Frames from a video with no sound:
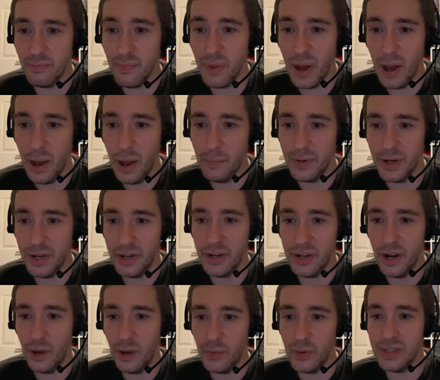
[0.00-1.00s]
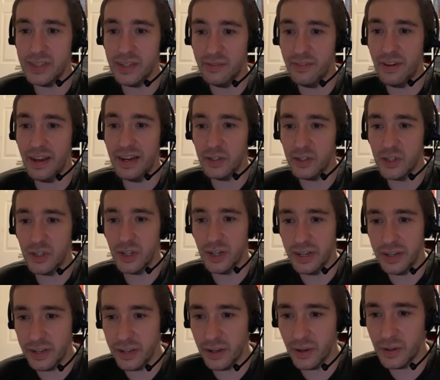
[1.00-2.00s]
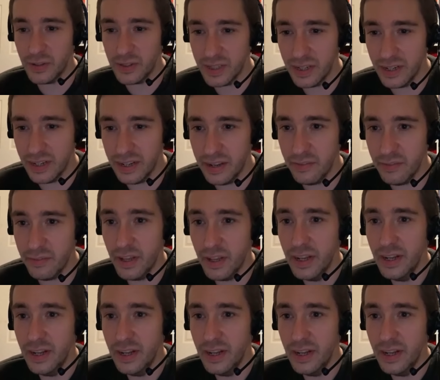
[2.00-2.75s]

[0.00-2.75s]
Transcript: permanent note is eventually going to live.